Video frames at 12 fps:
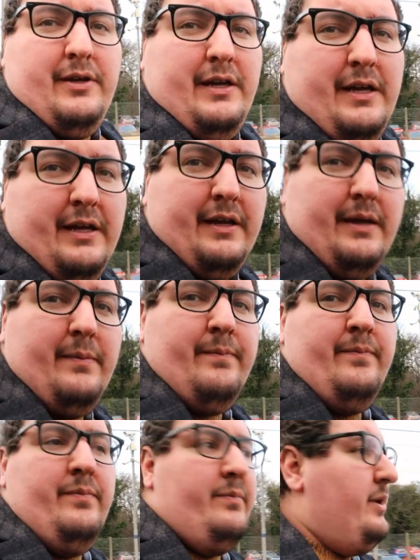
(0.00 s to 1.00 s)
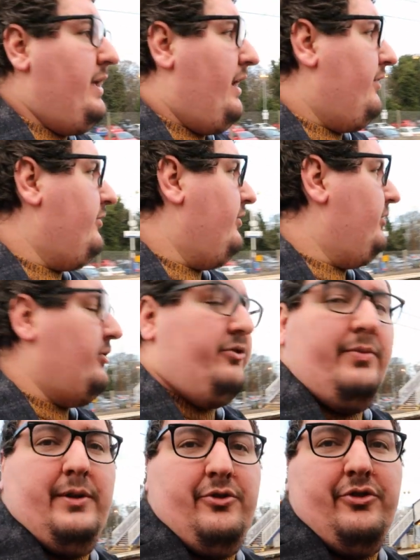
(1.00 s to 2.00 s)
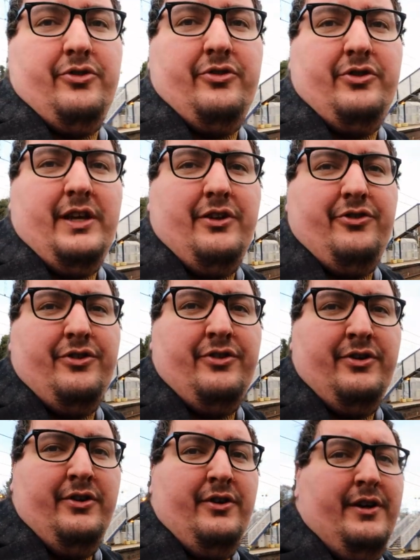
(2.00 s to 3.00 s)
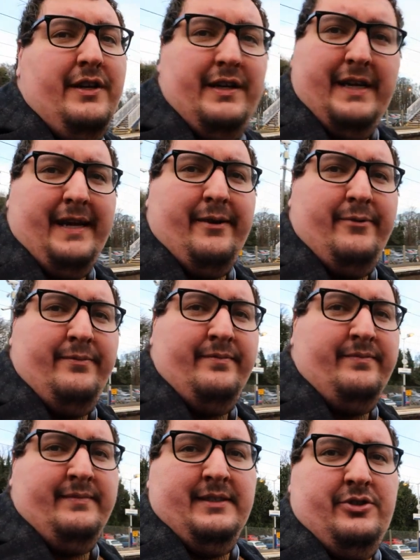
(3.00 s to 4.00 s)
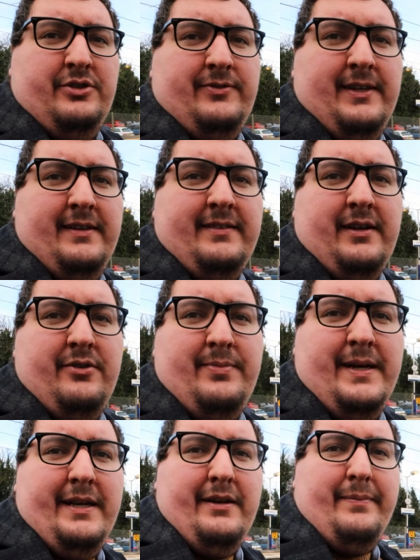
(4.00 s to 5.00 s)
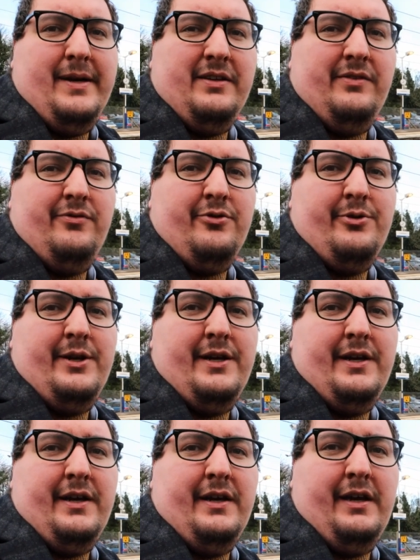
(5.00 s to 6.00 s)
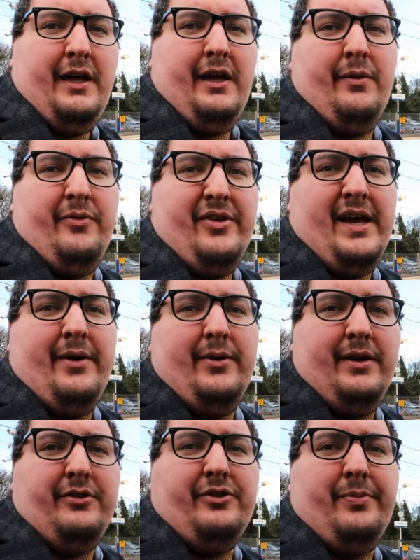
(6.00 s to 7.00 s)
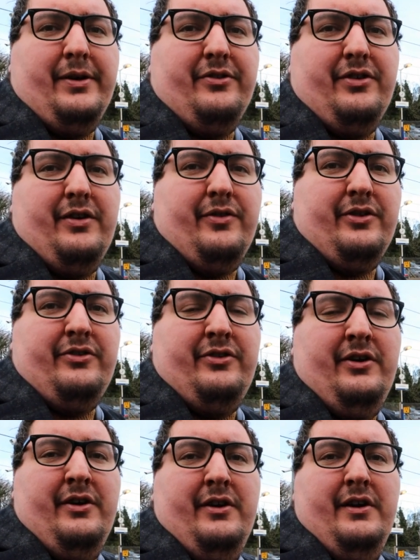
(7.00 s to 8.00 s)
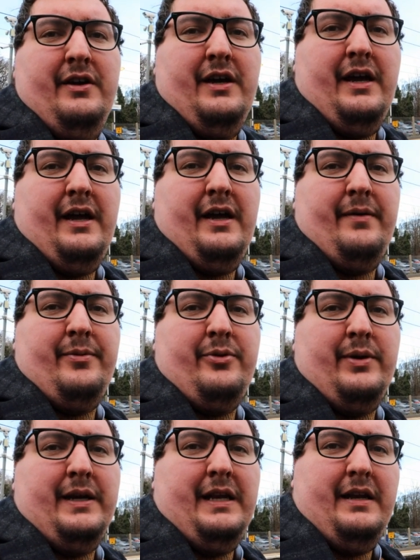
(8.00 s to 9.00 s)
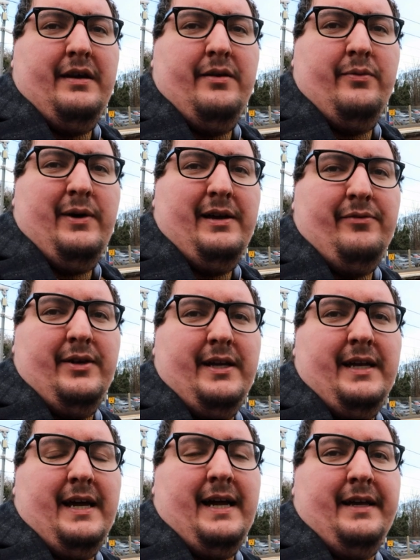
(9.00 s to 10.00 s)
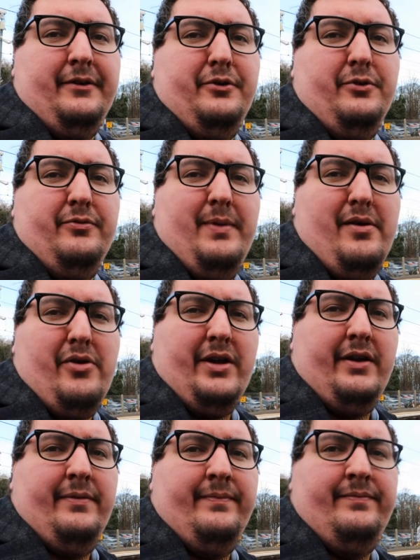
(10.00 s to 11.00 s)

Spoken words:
But yeah, so it used to be a junction station. Now just the East Coast Mainline passing through here, with an hourly stopping service between Waverley and North Berwick.